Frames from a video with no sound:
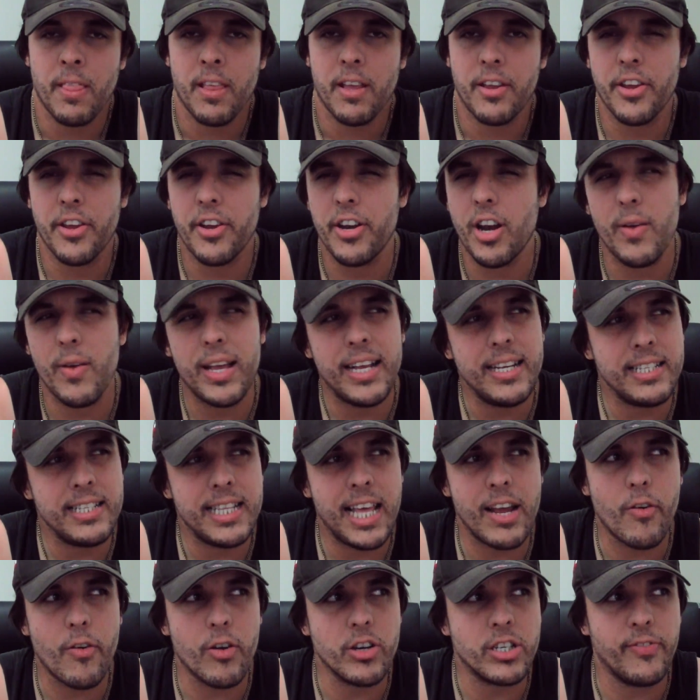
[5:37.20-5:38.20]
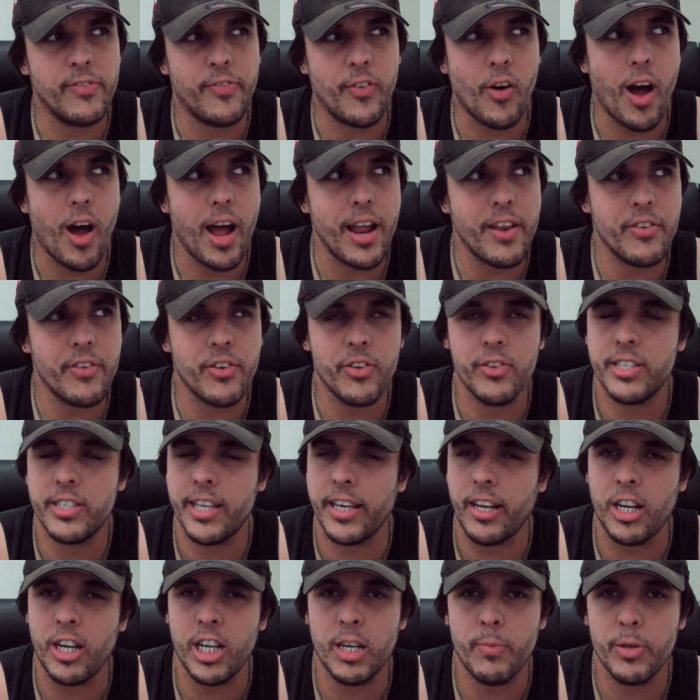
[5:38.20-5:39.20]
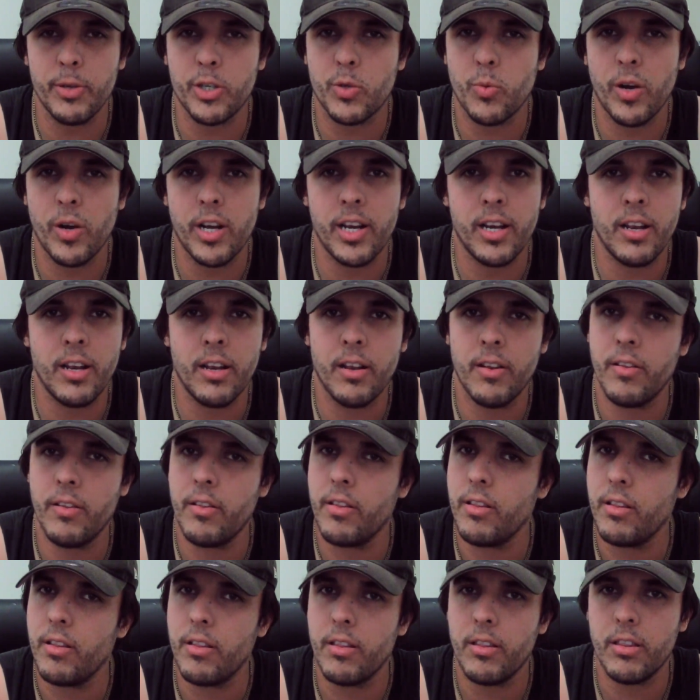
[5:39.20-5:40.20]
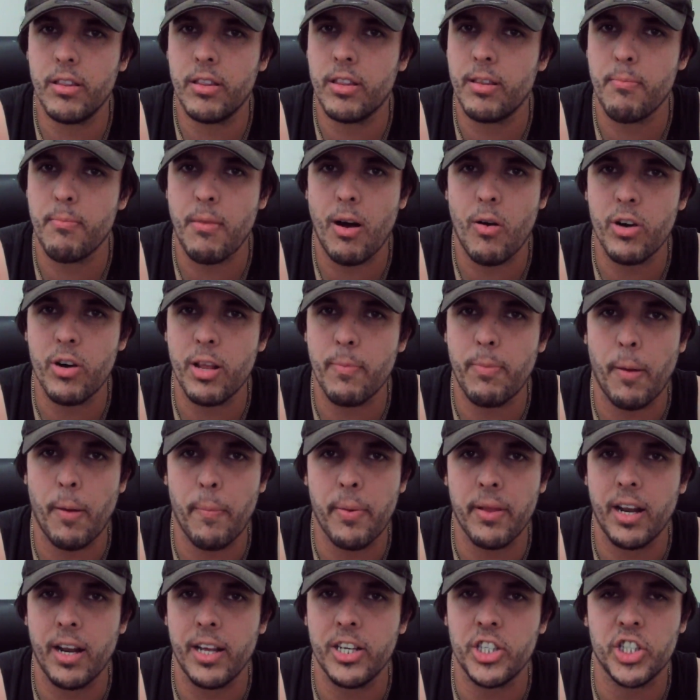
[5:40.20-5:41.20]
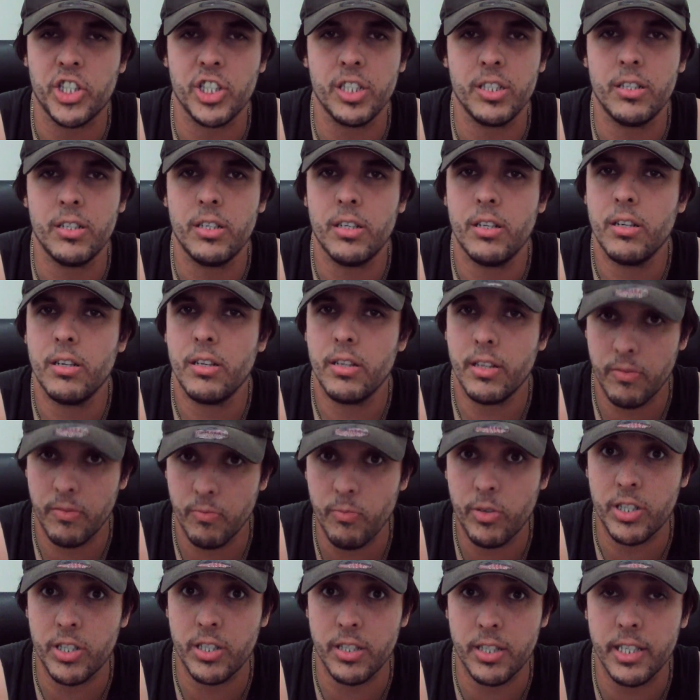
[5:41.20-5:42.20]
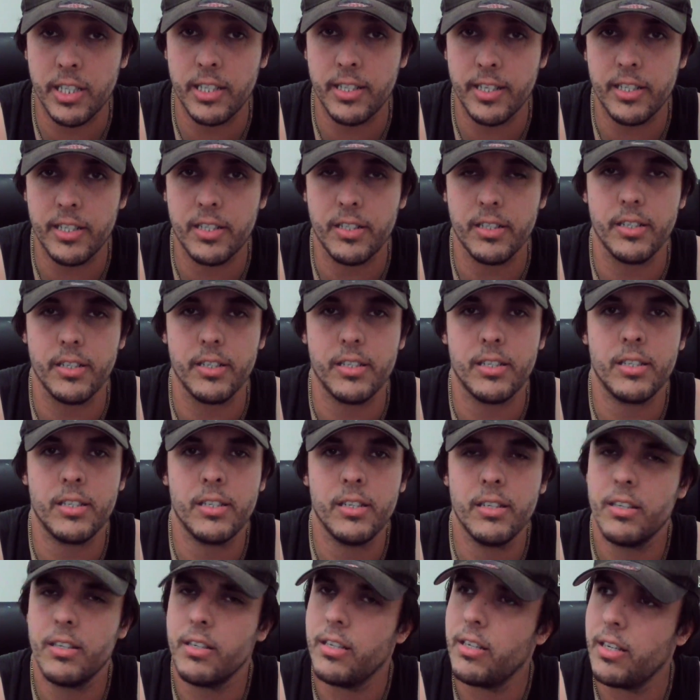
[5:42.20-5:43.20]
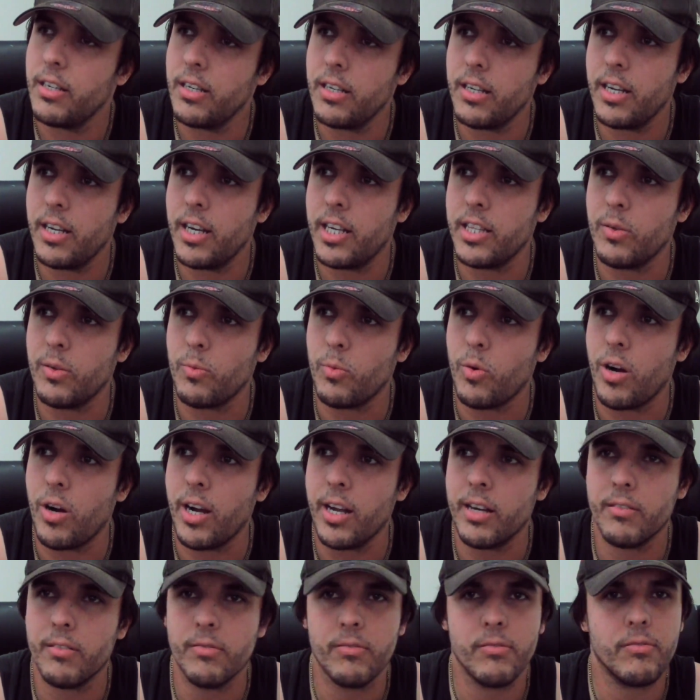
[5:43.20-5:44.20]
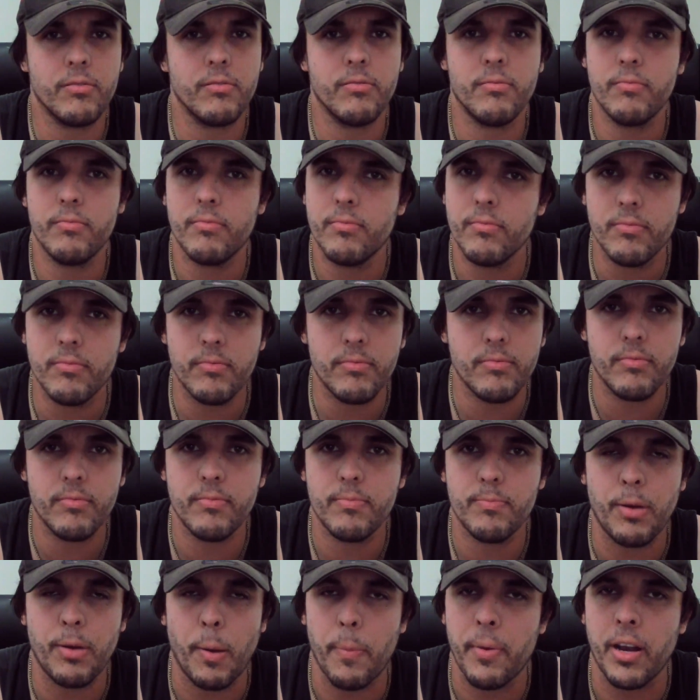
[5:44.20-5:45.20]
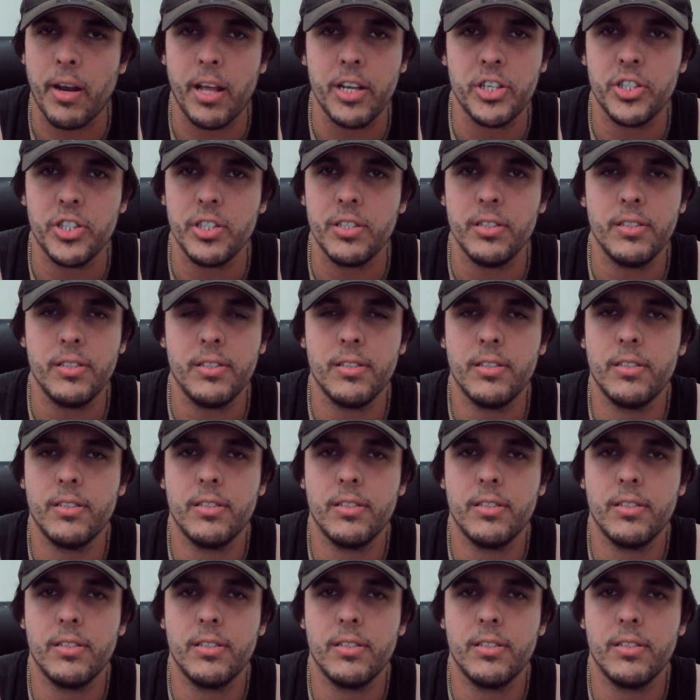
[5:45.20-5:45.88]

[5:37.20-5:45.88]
Is there a divide in New Zealand between the Māori population, which is the Indigenous, and the white population?